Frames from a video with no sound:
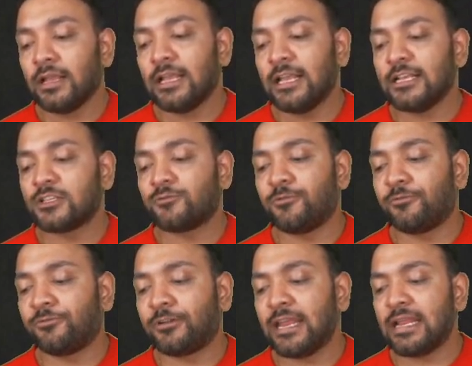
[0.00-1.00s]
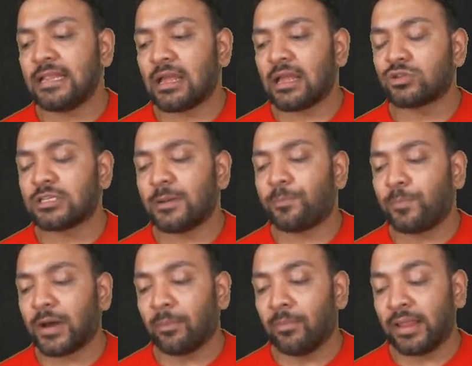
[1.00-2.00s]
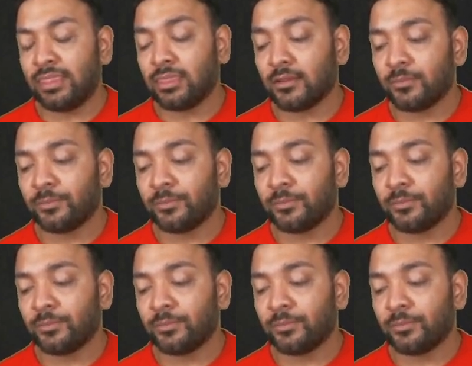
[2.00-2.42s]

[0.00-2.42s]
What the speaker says: is 15,000 per month.